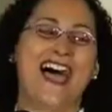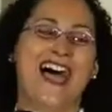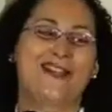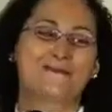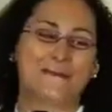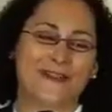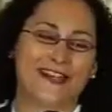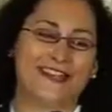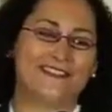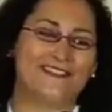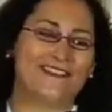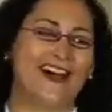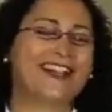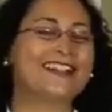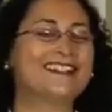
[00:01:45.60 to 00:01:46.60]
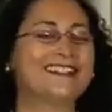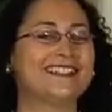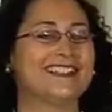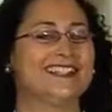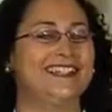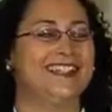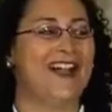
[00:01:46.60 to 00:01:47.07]
And when I
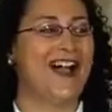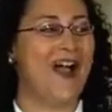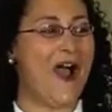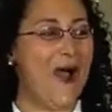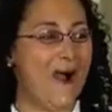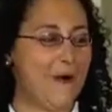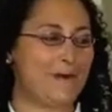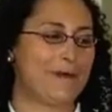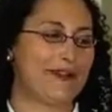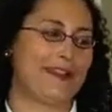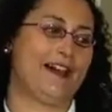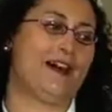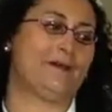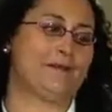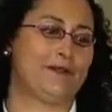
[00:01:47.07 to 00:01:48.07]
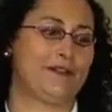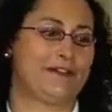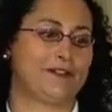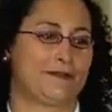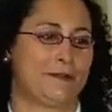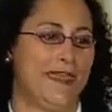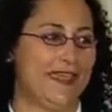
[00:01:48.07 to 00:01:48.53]
finally opened up
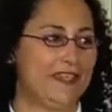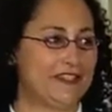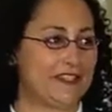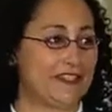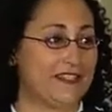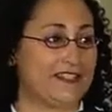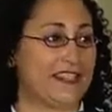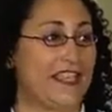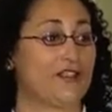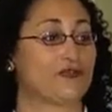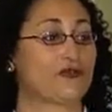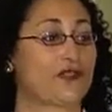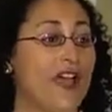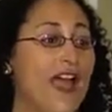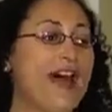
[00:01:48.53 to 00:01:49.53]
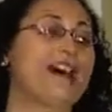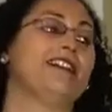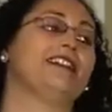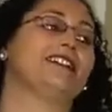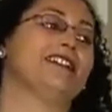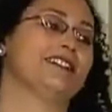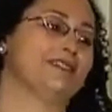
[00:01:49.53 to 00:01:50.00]
those pages and
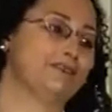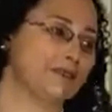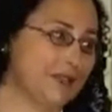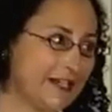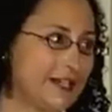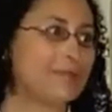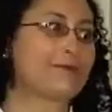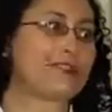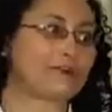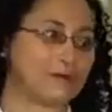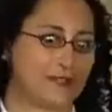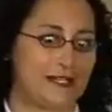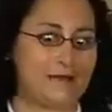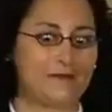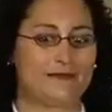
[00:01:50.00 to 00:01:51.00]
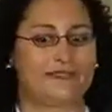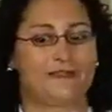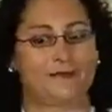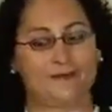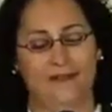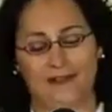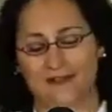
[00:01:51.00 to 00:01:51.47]
read reams and reams
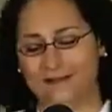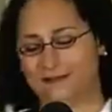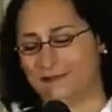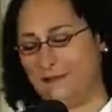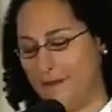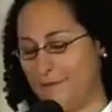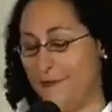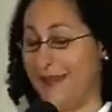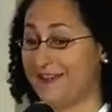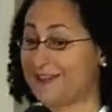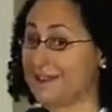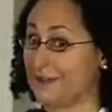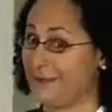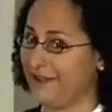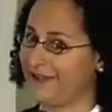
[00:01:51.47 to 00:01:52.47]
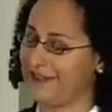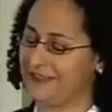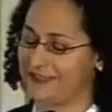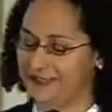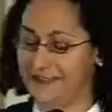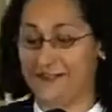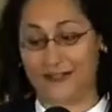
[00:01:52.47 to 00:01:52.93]
of pages about
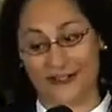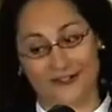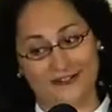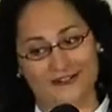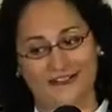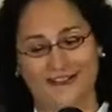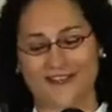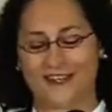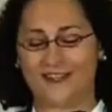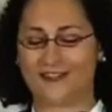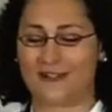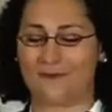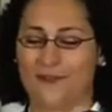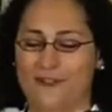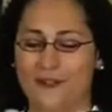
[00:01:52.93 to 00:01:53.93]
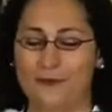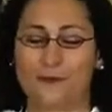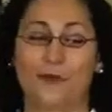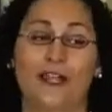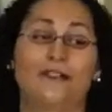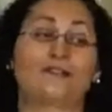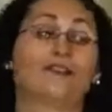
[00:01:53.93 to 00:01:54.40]
the Securities and Exchange Commission,
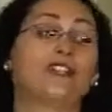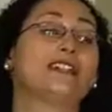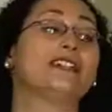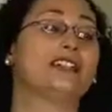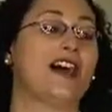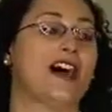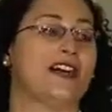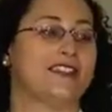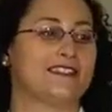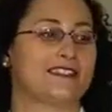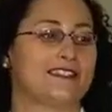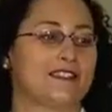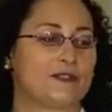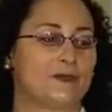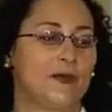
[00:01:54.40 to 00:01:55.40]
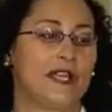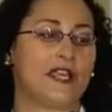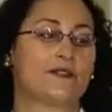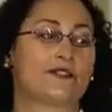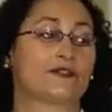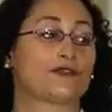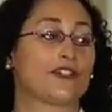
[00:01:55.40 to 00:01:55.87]
what I realized is what I
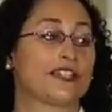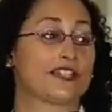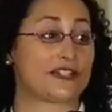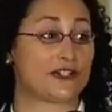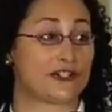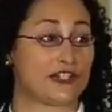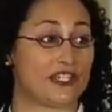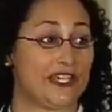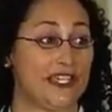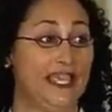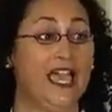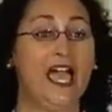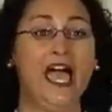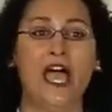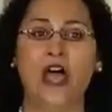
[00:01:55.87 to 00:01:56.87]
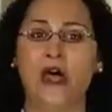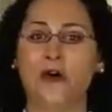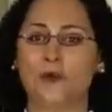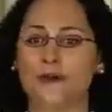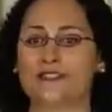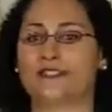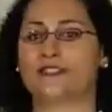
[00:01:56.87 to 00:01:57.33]
was researching
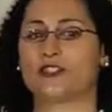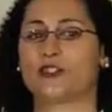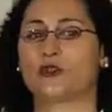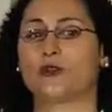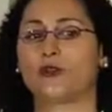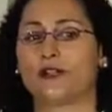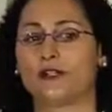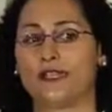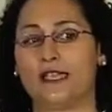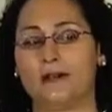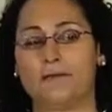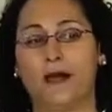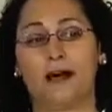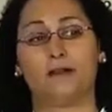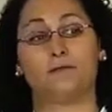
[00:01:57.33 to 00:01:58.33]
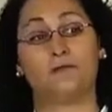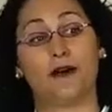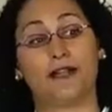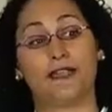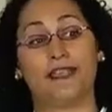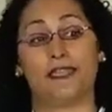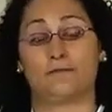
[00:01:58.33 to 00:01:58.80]
was a story about
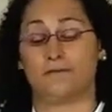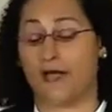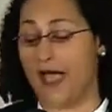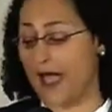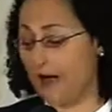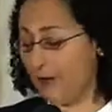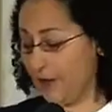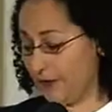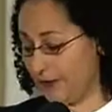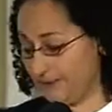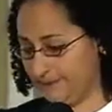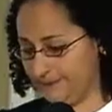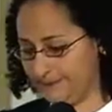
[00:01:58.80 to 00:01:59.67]
money and power.